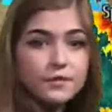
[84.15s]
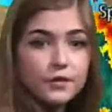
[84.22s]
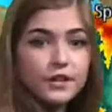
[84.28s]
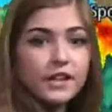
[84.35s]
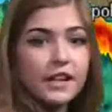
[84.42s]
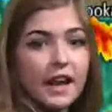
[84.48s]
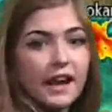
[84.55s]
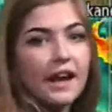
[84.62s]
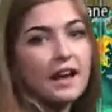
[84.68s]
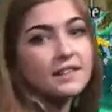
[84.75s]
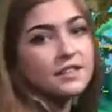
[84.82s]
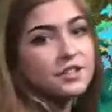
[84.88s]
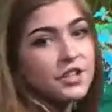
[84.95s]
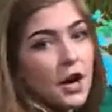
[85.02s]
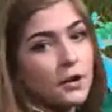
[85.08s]
for today as
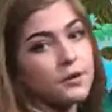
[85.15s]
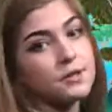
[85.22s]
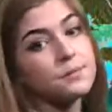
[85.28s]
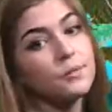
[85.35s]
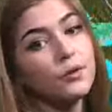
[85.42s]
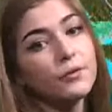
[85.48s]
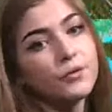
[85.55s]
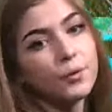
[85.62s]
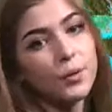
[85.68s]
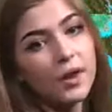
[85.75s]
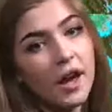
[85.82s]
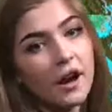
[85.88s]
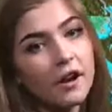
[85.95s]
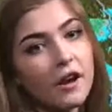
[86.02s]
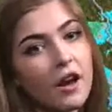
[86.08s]
the showers move through
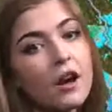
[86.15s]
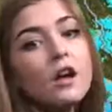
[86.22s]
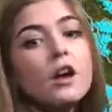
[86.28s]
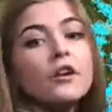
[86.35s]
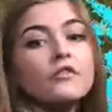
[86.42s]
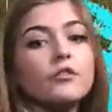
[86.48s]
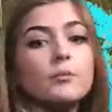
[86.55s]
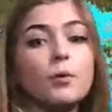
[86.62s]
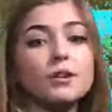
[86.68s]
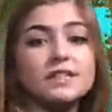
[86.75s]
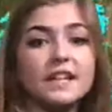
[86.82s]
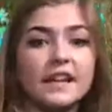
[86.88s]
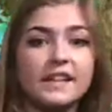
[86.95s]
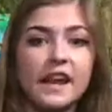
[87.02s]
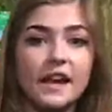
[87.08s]
the area. For
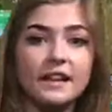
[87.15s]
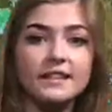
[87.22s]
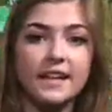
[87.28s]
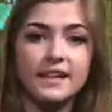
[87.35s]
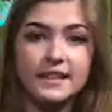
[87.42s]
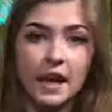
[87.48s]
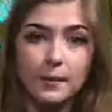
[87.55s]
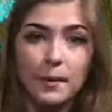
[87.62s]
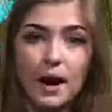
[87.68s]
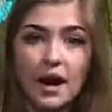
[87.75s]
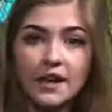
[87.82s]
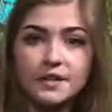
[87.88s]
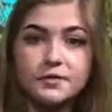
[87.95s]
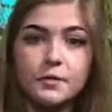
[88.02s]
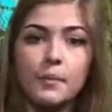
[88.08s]
Boise today, daytime
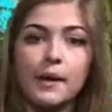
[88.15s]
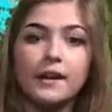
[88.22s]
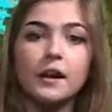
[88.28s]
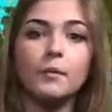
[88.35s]
highs remain